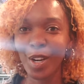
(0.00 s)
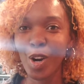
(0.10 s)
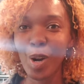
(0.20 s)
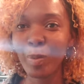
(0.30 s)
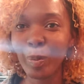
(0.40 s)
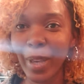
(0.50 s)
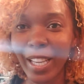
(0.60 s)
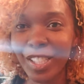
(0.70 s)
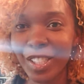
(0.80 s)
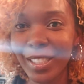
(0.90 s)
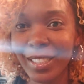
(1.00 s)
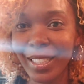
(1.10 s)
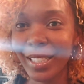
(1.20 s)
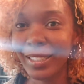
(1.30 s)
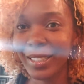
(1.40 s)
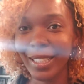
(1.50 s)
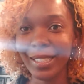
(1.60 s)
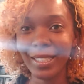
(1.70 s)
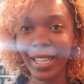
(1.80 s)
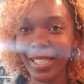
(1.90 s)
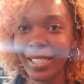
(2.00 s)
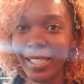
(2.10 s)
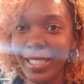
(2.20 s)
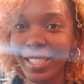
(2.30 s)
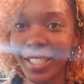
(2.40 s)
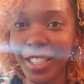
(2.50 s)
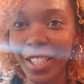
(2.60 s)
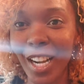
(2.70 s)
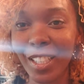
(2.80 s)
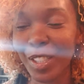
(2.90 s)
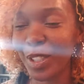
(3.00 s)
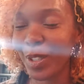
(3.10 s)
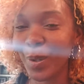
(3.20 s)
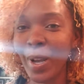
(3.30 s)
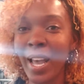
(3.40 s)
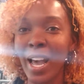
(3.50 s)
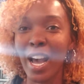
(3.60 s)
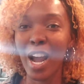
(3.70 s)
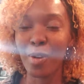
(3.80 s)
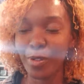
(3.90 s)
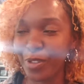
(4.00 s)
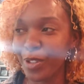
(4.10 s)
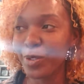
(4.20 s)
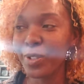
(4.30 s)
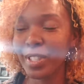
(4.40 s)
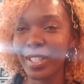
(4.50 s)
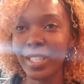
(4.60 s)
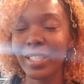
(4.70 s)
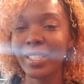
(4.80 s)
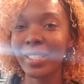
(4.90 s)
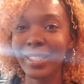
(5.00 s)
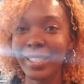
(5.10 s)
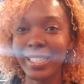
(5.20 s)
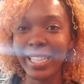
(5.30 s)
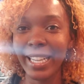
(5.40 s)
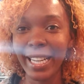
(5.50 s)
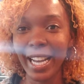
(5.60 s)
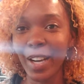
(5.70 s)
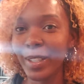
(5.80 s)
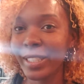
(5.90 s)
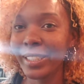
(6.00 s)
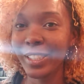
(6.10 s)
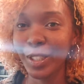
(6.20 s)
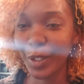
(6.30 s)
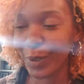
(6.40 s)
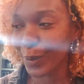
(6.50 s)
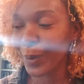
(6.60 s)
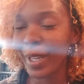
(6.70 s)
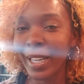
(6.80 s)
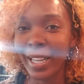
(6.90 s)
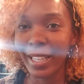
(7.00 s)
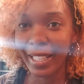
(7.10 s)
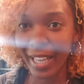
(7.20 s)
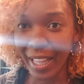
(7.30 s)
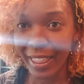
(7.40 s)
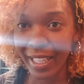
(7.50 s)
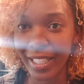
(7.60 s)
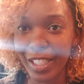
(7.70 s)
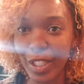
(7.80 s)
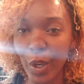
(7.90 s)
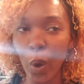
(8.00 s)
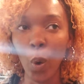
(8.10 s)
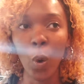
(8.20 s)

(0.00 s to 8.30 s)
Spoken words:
horrible patient that doesn't like to listen to the doctor, so I refuse to just lay down and do nothing. So